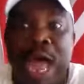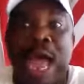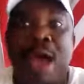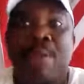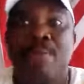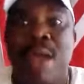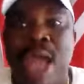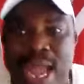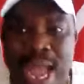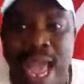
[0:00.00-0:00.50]

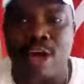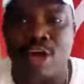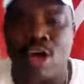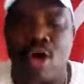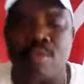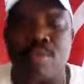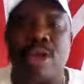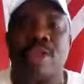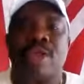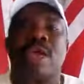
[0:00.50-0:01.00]
and Mega
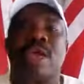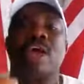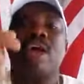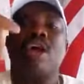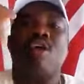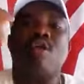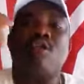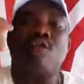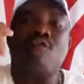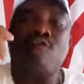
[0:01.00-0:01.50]
Company.
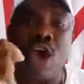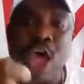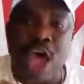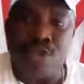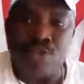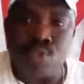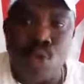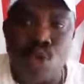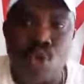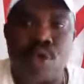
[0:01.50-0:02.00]

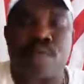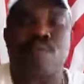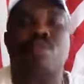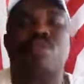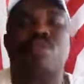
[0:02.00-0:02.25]
Facebook,